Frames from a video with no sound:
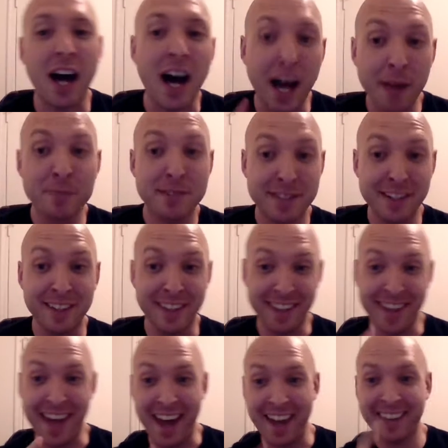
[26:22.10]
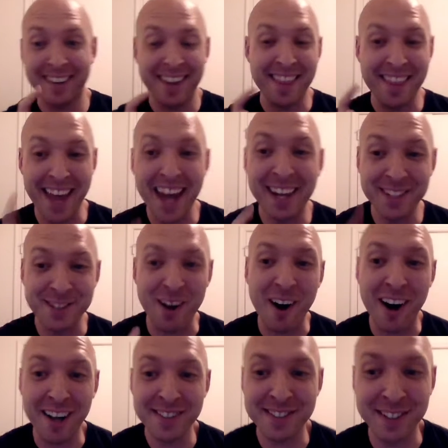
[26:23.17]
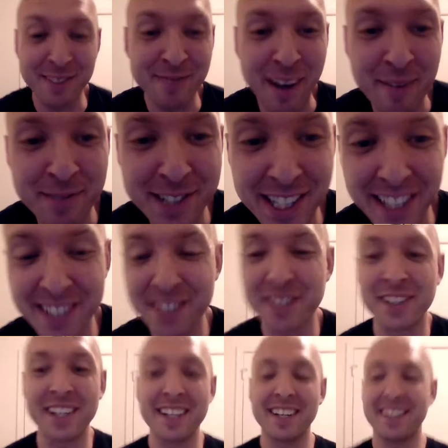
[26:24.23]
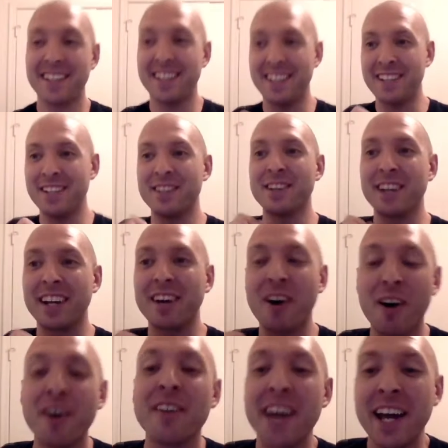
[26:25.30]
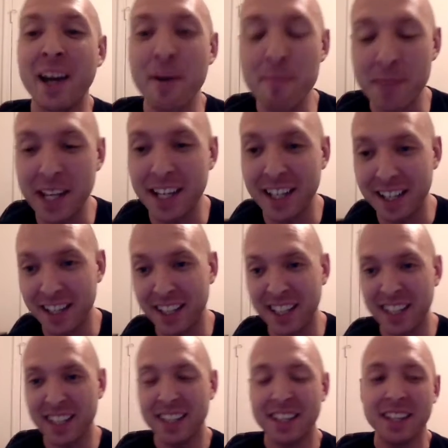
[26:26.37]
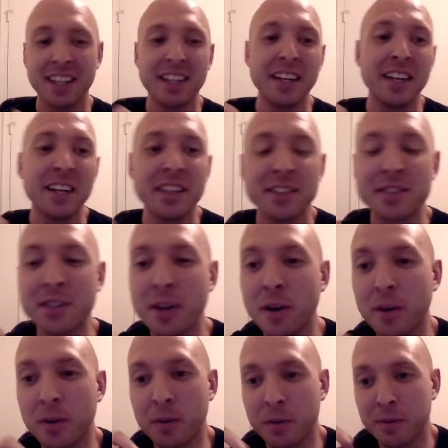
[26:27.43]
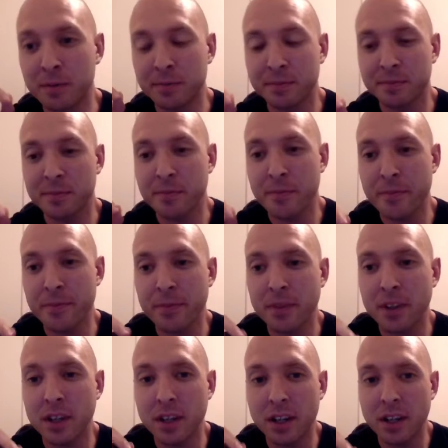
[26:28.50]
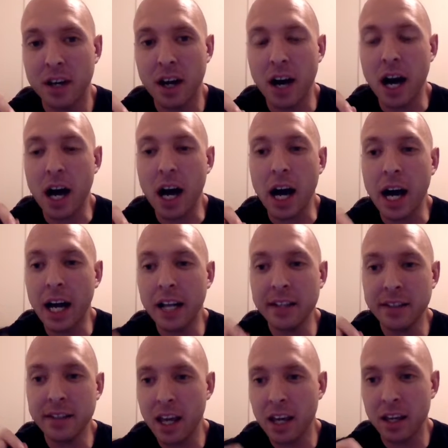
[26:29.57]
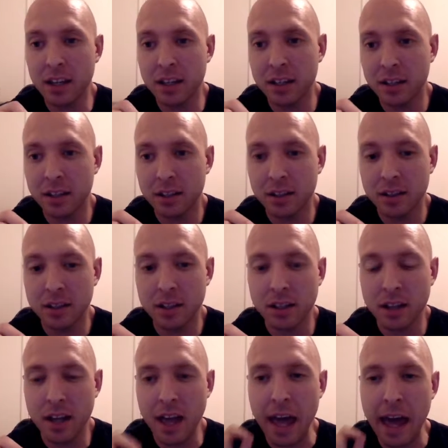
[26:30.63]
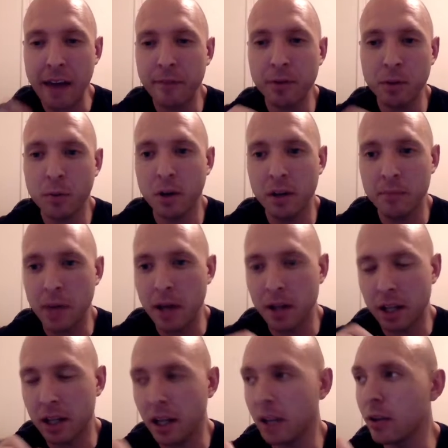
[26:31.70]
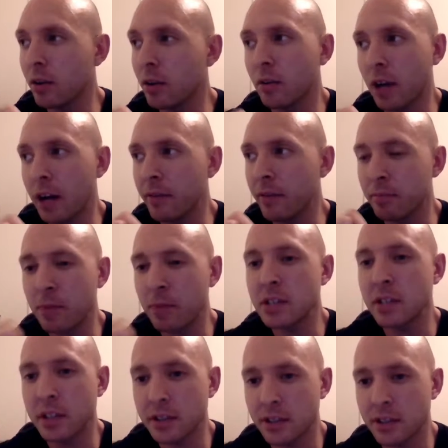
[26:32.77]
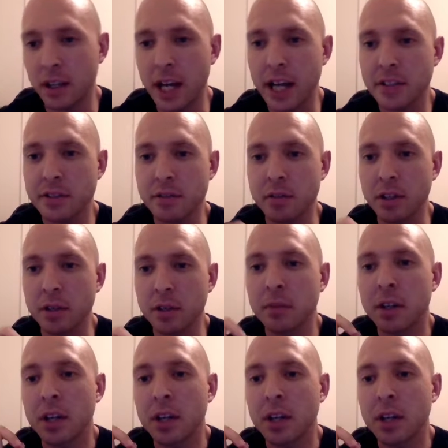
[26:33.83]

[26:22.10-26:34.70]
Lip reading: I'm stealing that. That is awesome. I'm just gonna call that immediately. So I take every one of my, and I know I've mentioned this in the last stream.